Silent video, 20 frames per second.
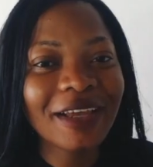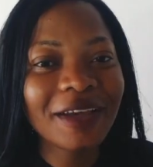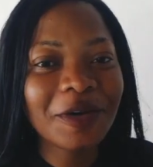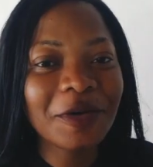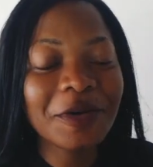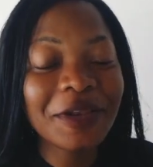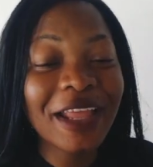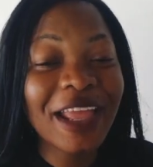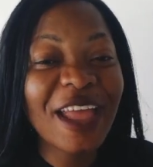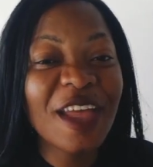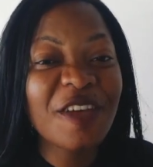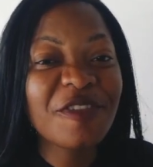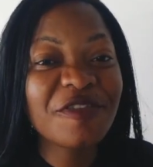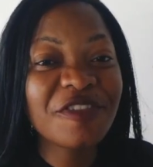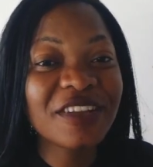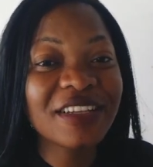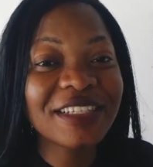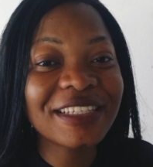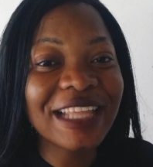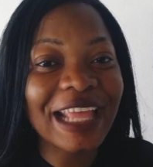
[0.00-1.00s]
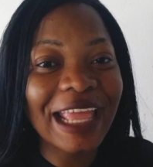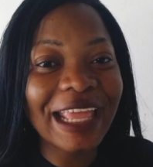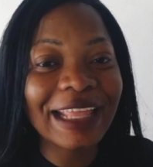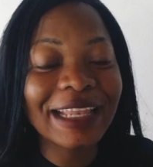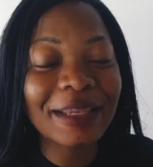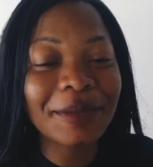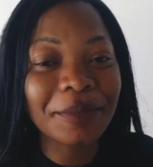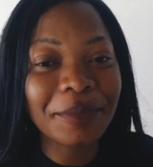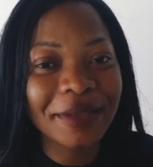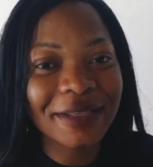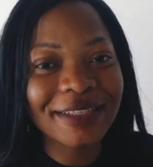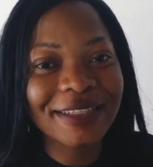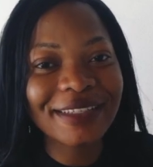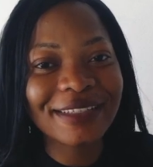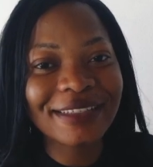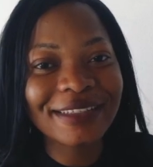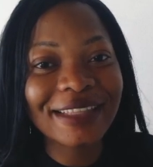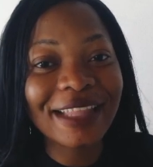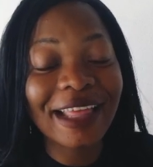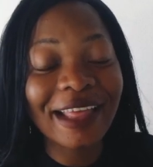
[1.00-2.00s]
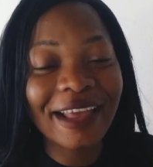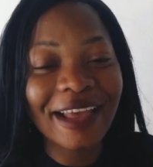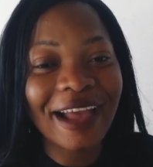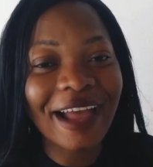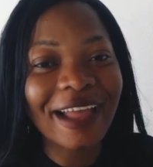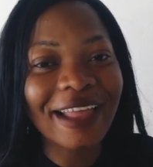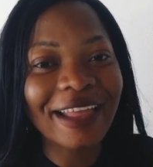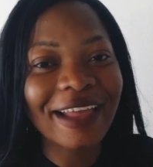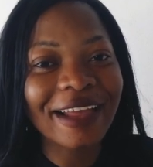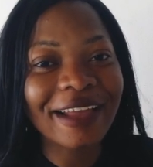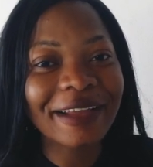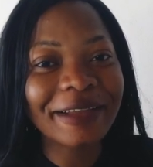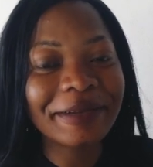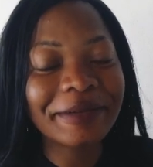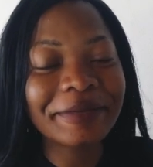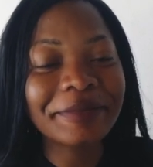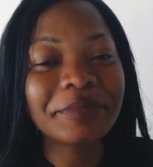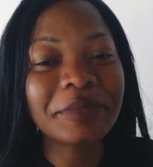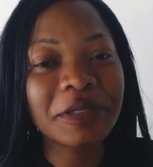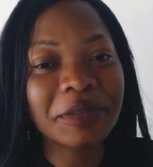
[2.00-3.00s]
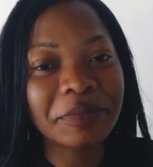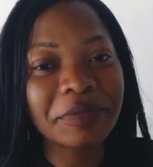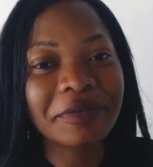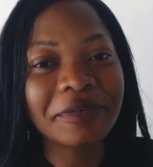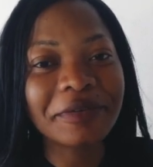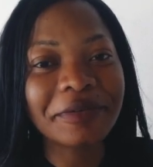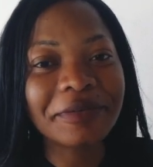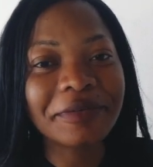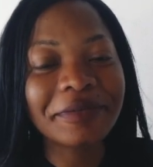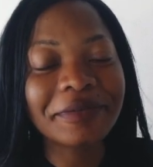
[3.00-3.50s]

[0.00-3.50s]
on every daily basis they hire people